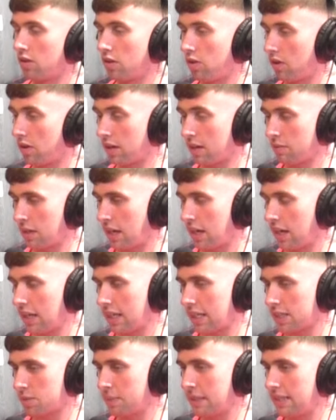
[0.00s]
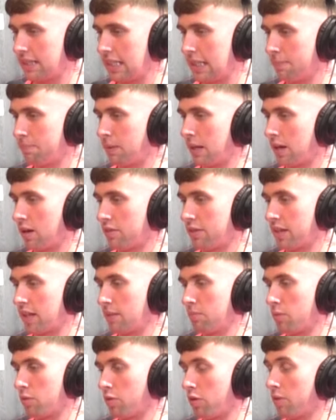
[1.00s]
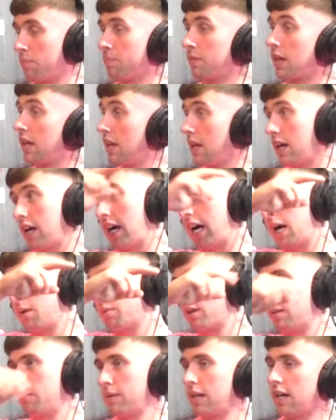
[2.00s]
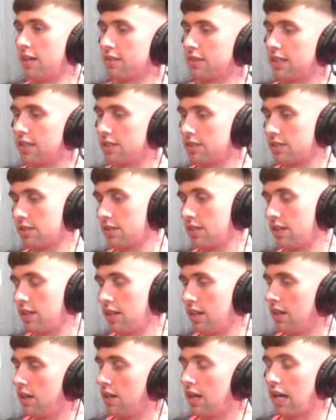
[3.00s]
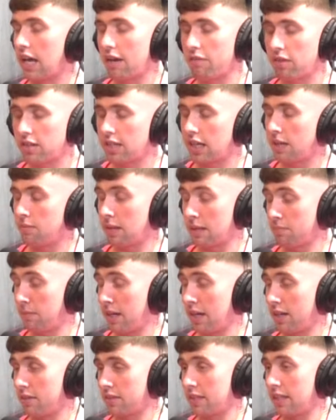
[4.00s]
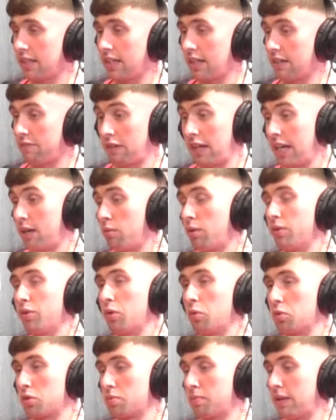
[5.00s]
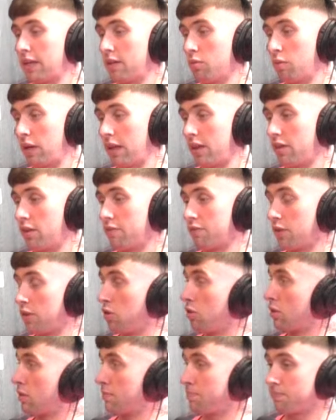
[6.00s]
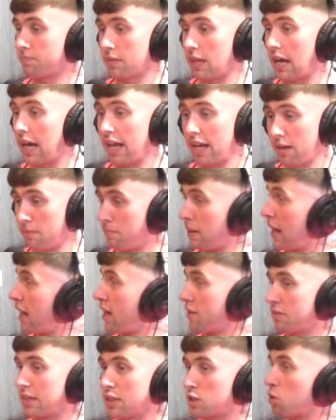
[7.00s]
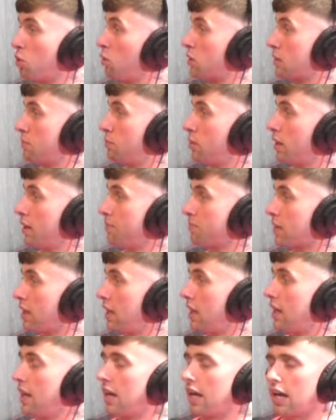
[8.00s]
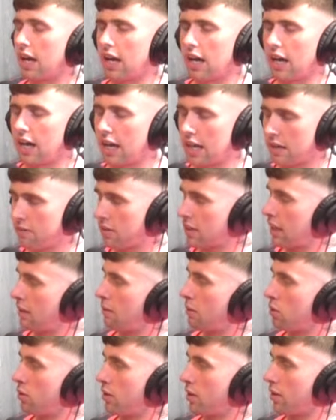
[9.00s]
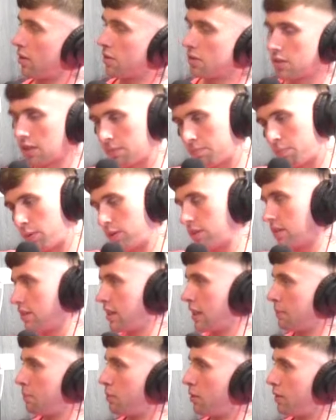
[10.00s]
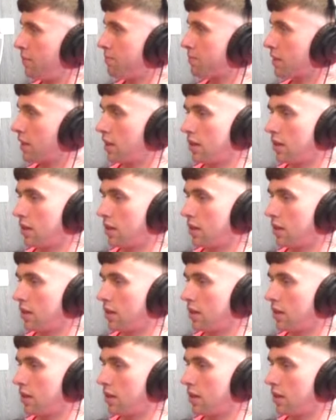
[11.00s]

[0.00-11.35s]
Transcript: Uh, I had like a sweet tape player thing in my room, had one of my aunties. Every time, like my auntie, if anyone knows me well enough to know that I am my auntie's golden boy. Right. And every time I go to hers, put the tape on,